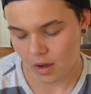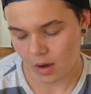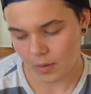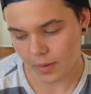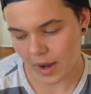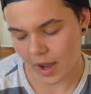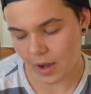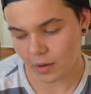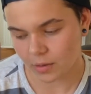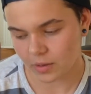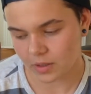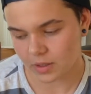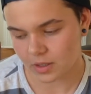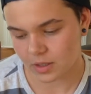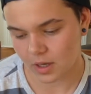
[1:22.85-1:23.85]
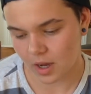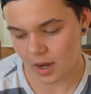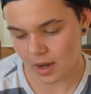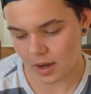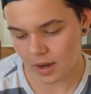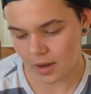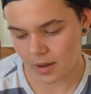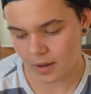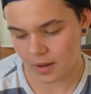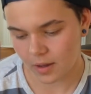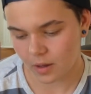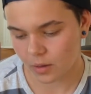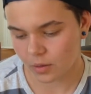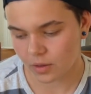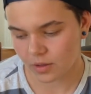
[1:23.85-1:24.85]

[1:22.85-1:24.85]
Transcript: around, or